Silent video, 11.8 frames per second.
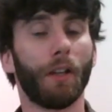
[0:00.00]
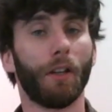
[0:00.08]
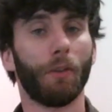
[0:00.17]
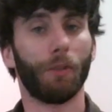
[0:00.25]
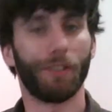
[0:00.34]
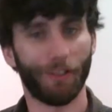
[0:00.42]

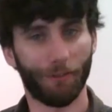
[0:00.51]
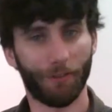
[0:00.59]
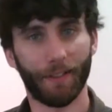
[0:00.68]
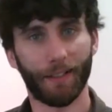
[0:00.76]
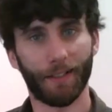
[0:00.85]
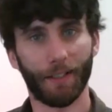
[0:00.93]
which is
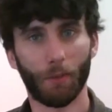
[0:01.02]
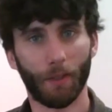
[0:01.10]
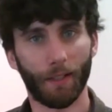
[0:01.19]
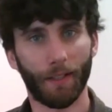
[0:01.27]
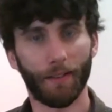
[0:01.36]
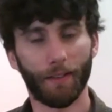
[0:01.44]
physically quite
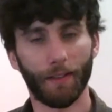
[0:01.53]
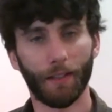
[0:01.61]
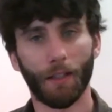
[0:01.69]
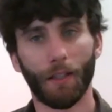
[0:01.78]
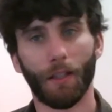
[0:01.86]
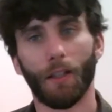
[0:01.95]
easy,
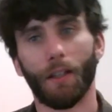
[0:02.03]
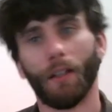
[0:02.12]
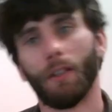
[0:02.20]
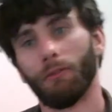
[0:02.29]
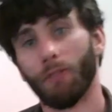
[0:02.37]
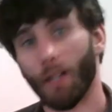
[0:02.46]

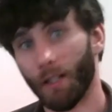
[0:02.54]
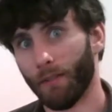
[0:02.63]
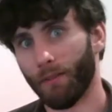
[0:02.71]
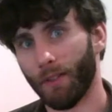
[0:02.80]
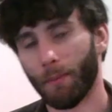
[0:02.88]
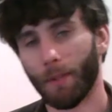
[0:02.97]

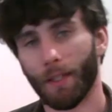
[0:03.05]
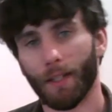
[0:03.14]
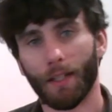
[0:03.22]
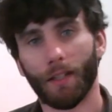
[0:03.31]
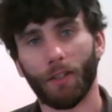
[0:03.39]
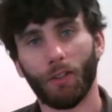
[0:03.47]
relatively
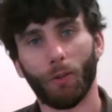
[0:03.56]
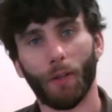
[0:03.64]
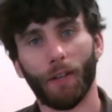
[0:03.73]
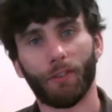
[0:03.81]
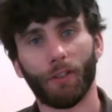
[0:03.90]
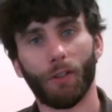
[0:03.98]
speaking, you
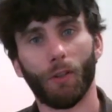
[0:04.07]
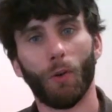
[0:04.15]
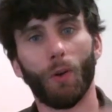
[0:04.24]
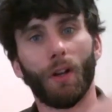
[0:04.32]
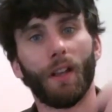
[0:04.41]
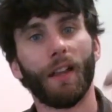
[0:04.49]
have to
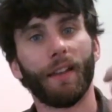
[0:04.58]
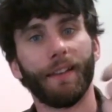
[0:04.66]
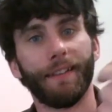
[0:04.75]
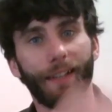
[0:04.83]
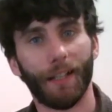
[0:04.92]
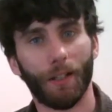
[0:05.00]
go
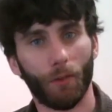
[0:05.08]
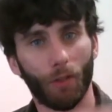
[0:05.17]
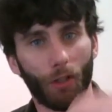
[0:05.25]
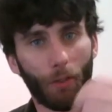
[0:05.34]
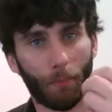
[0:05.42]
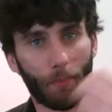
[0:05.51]
down,
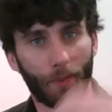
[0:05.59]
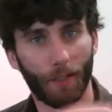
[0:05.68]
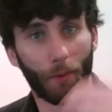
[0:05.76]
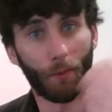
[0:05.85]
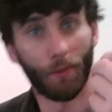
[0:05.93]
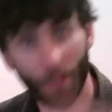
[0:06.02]
up,
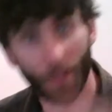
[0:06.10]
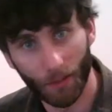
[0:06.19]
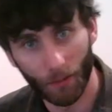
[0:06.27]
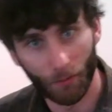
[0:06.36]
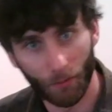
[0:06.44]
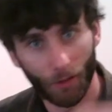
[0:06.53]
down,
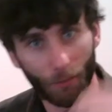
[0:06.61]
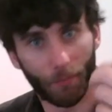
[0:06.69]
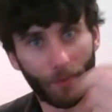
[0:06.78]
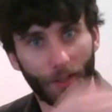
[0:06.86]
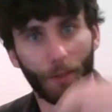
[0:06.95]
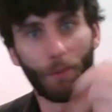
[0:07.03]
down, up,
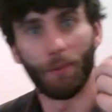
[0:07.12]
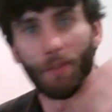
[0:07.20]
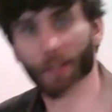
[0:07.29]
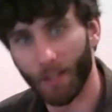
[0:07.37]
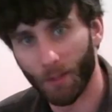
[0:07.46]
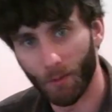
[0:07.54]
down,
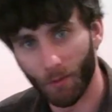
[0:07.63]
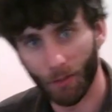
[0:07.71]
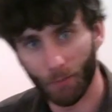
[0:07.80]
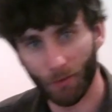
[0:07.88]
down, up.